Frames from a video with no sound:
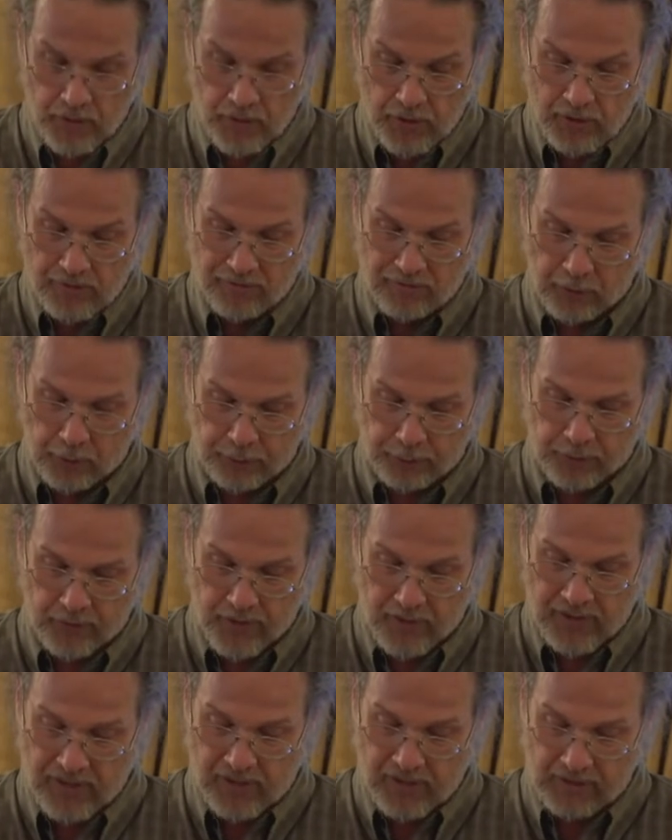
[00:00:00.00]
First,
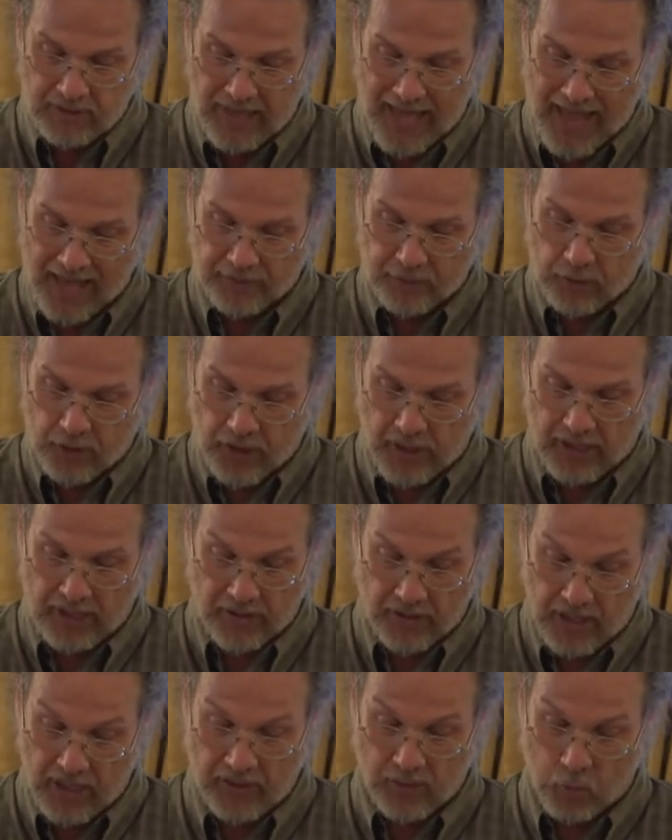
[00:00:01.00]
this last change
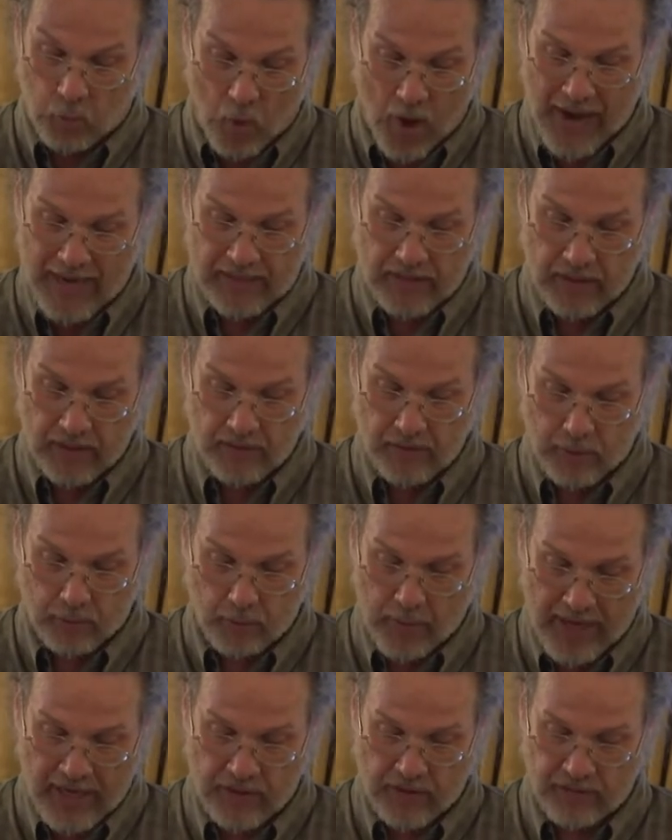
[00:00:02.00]
has widened the
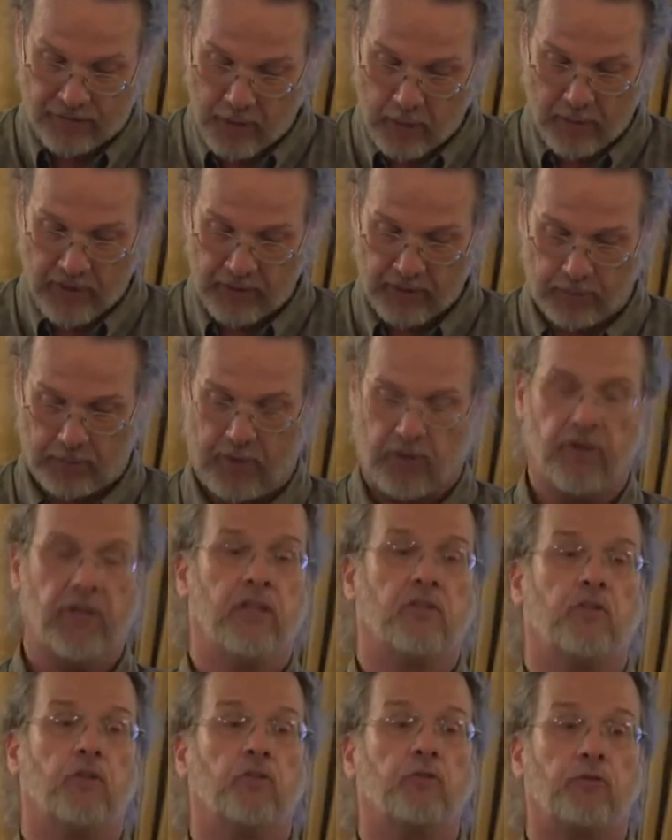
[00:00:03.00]
range of human
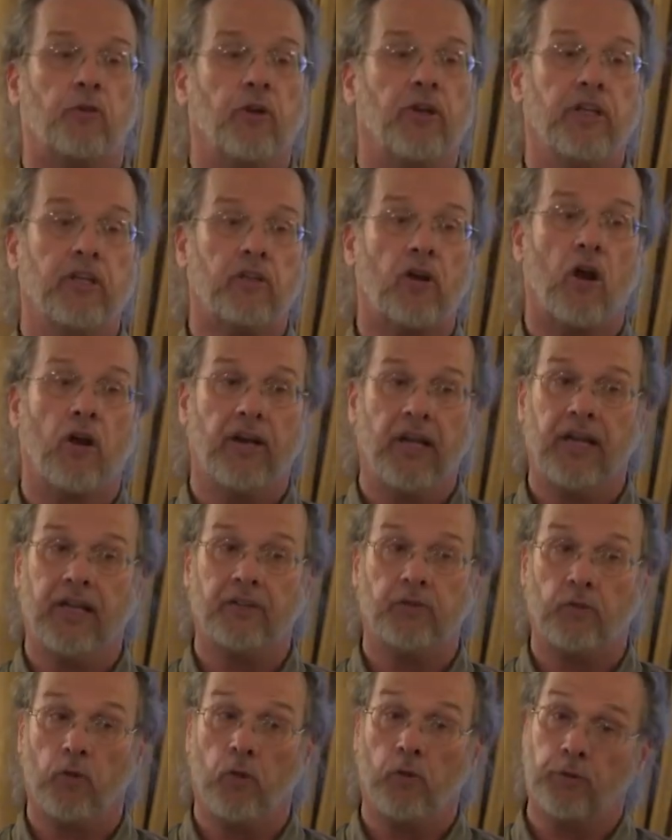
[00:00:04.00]
experiences for incarnating
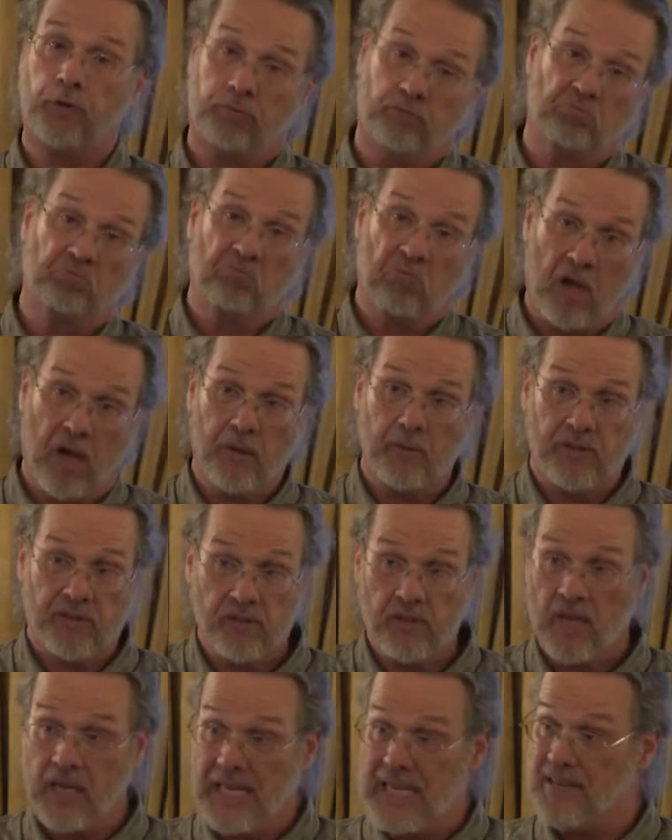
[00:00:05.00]
souls, I would
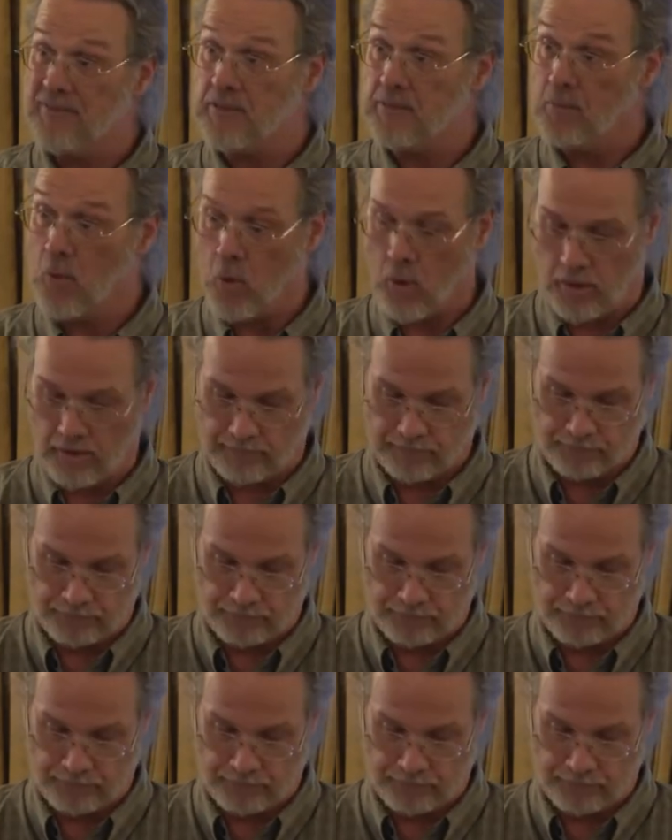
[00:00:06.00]
say, even more.